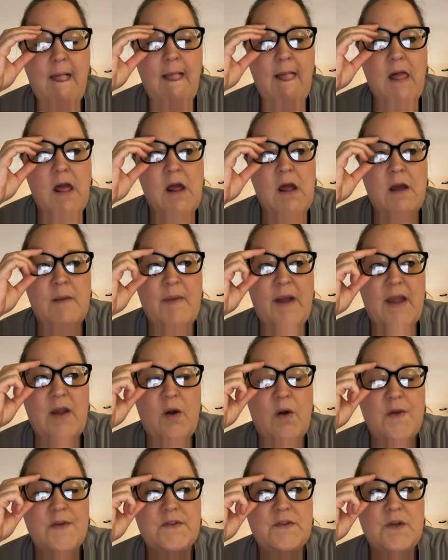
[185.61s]
I
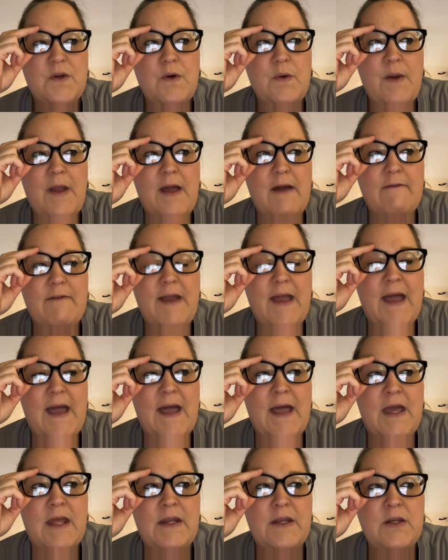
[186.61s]
also have
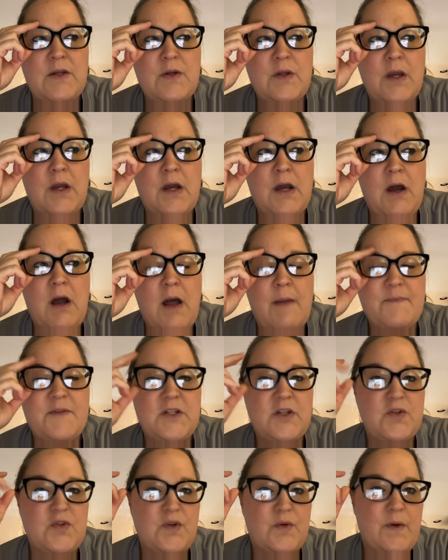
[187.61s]
had
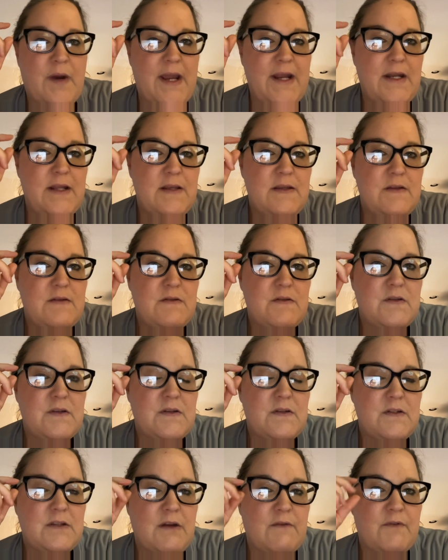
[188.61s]
optic neuritis
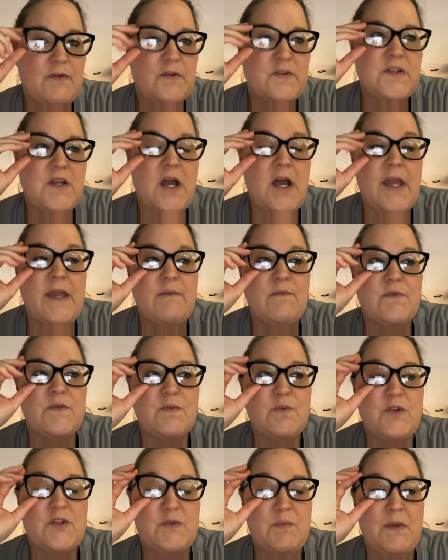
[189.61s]
several times,
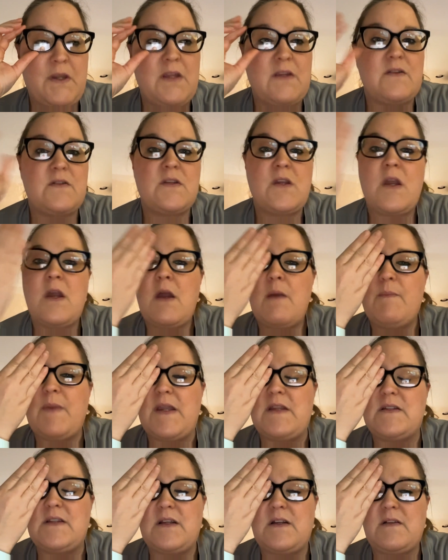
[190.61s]
which means
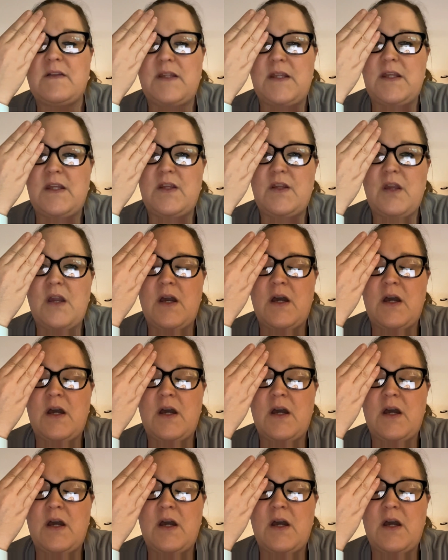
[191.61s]
basically